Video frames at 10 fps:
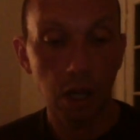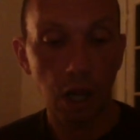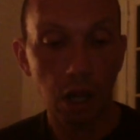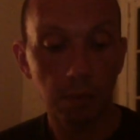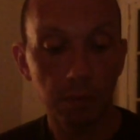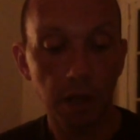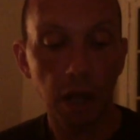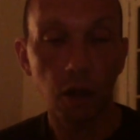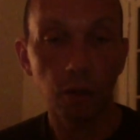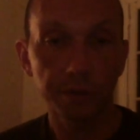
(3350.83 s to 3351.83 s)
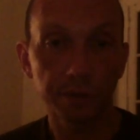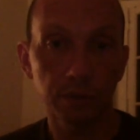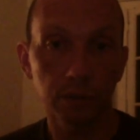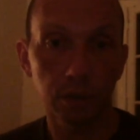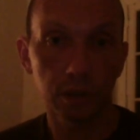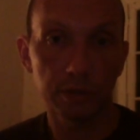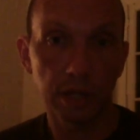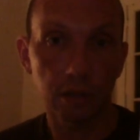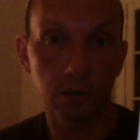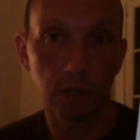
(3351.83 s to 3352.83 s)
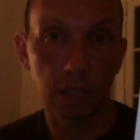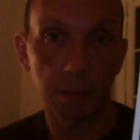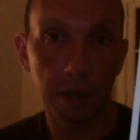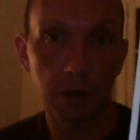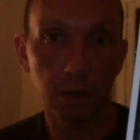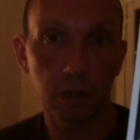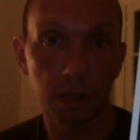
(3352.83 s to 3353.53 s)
I also took a second that came out,